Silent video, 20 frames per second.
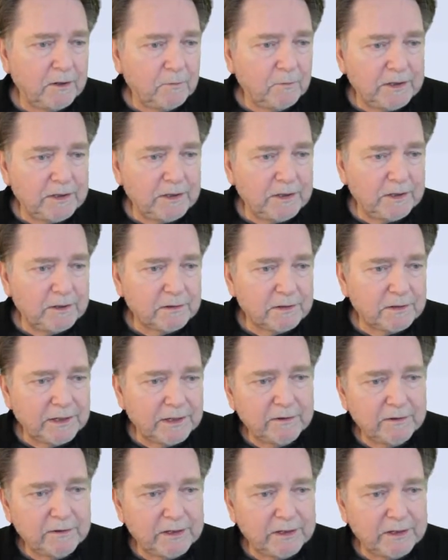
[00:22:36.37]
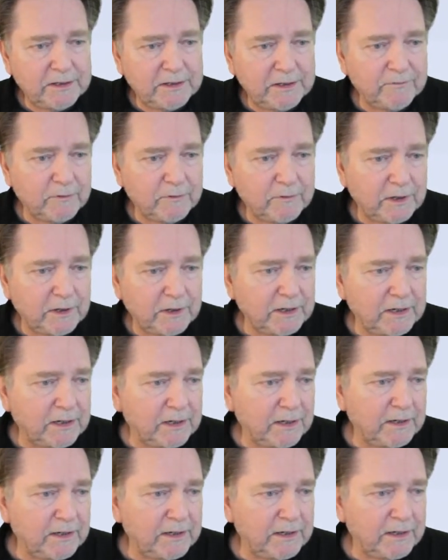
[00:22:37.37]
1 year later, in
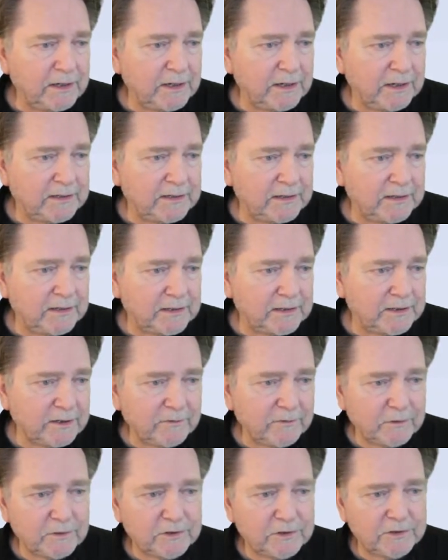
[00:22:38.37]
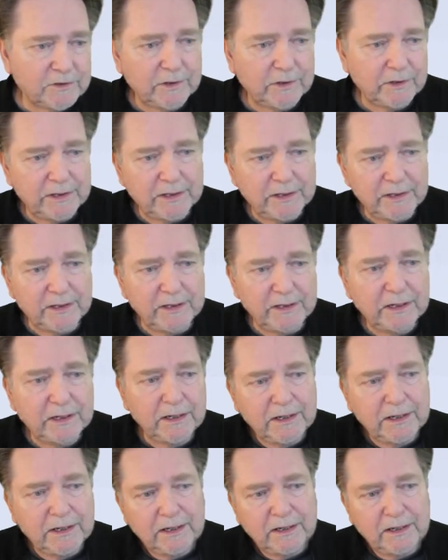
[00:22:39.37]
1949, the United States Air Force joined in.
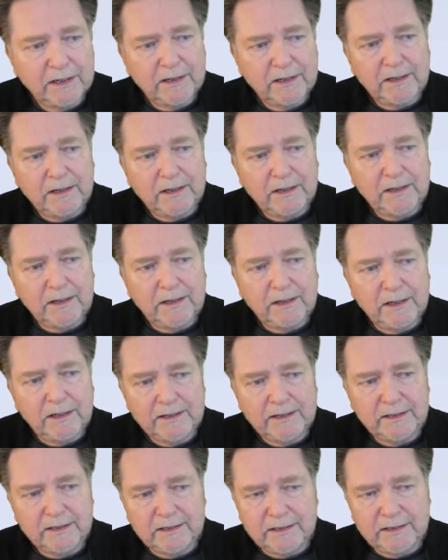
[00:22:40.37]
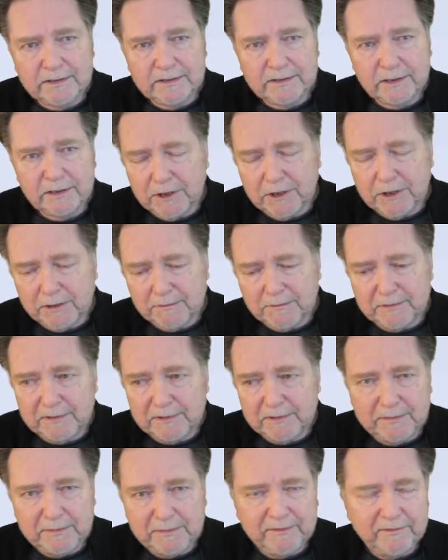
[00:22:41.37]
I think this could
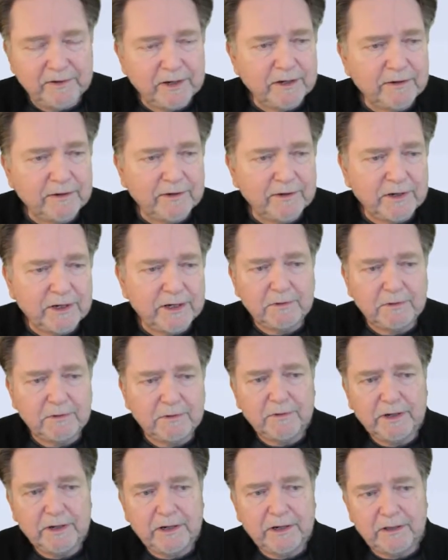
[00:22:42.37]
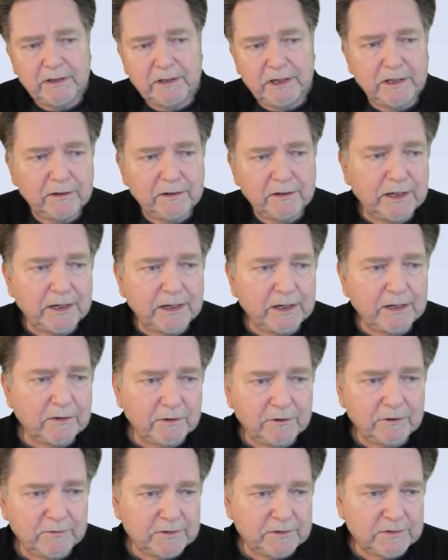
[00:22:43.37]
probably be verified one way or the other. I
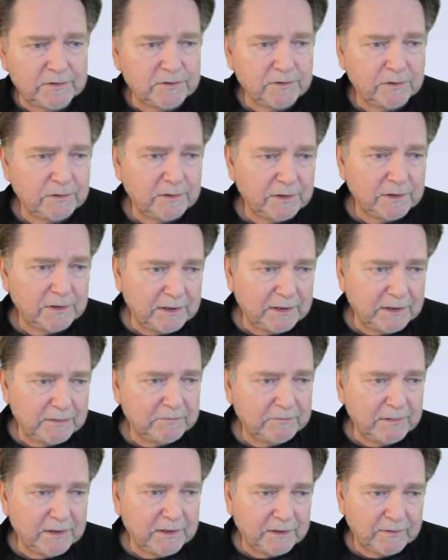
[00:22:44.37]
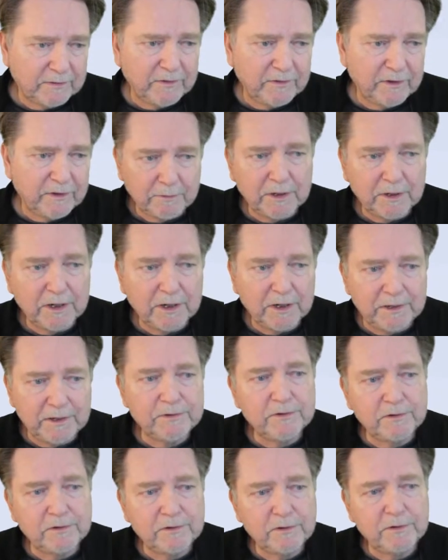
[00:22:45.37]
don't know if it's true. It could very well
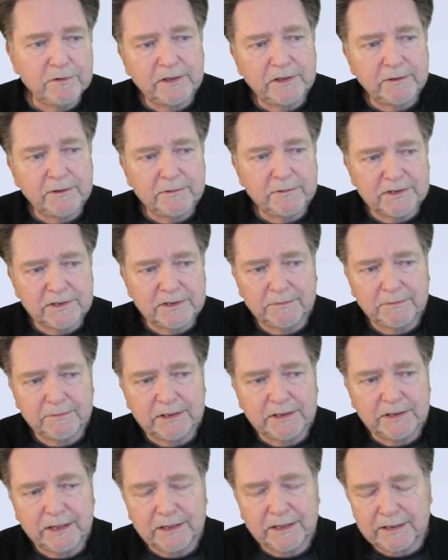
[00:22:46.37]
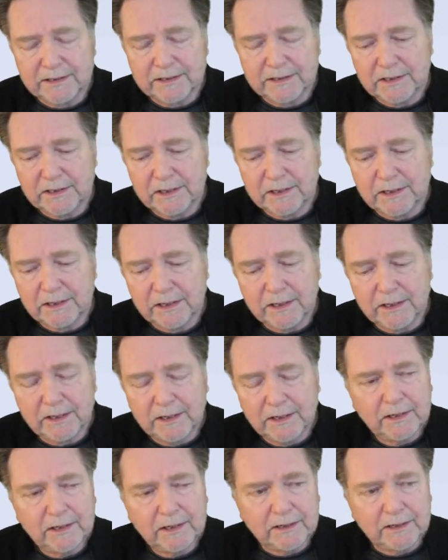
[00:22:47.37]
be true that there was something like this done.
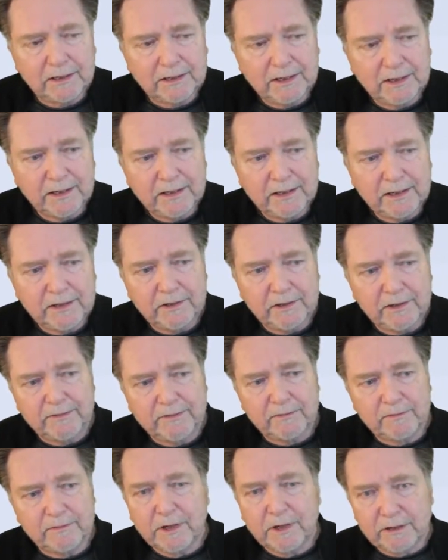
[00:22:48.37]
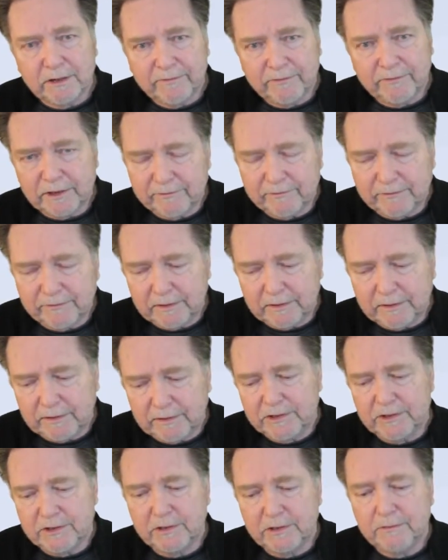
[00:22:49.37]
Again, you have the Rockefeller
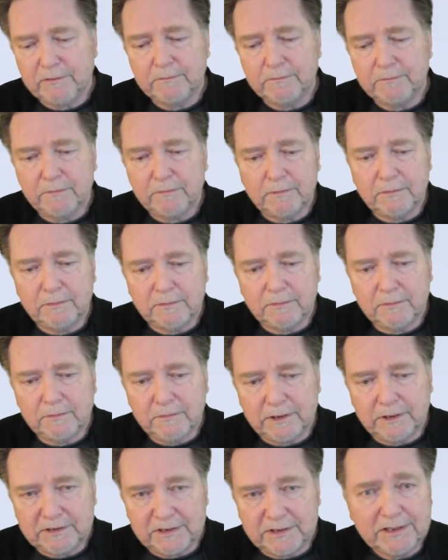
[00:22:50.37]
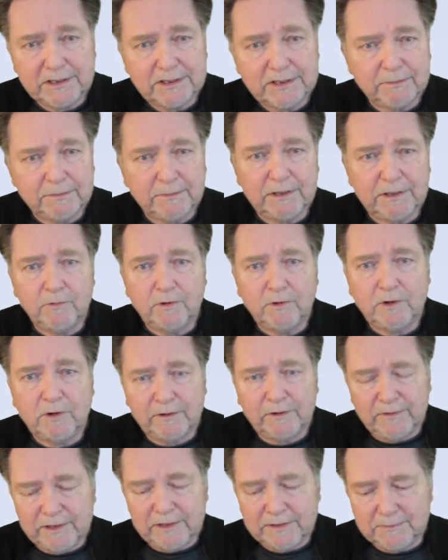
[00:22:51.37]
Foundation, ostensibly one
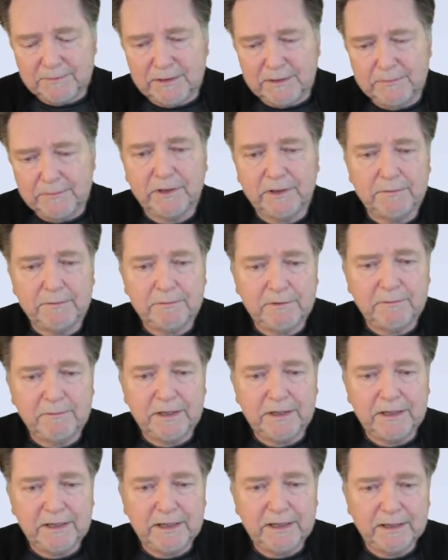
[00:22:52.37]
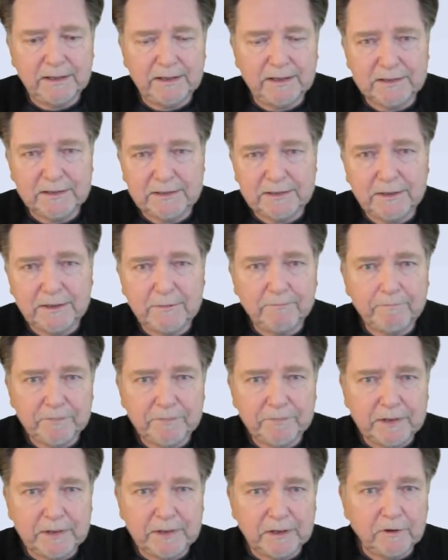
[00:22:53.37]
of these people that would be in this
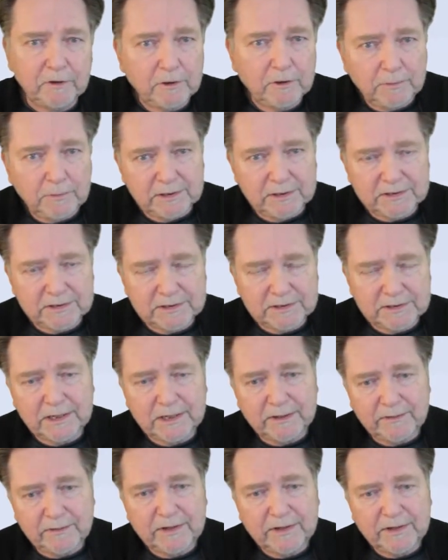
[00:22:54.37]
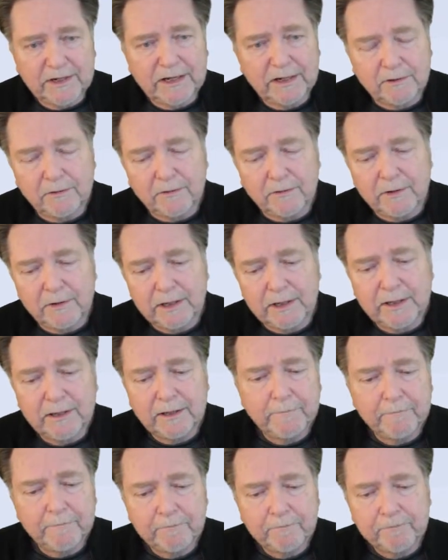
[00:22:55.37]
globalist kind of category.
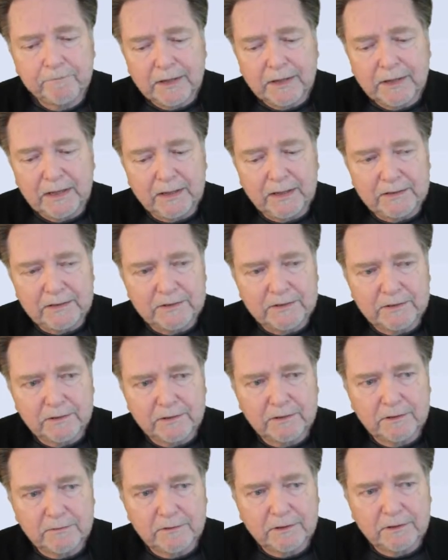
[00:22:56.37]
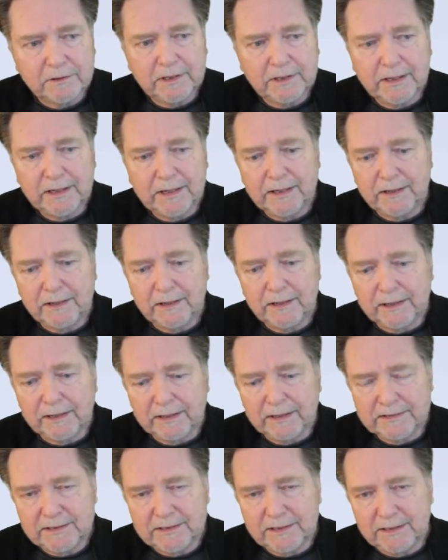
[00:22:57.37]
And so they're looking at,
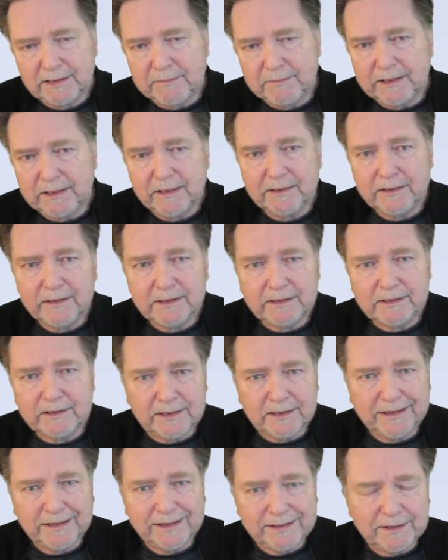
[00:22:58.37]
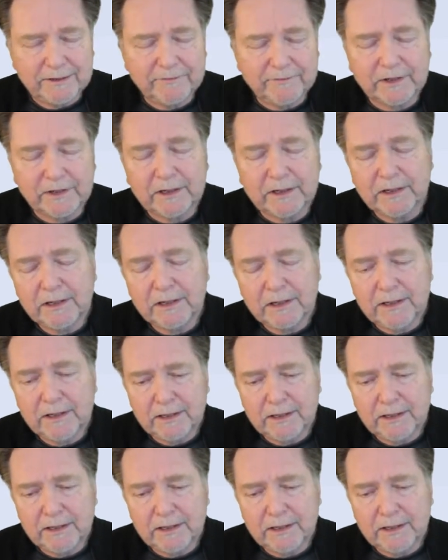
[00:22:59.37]
like I say, making this scientific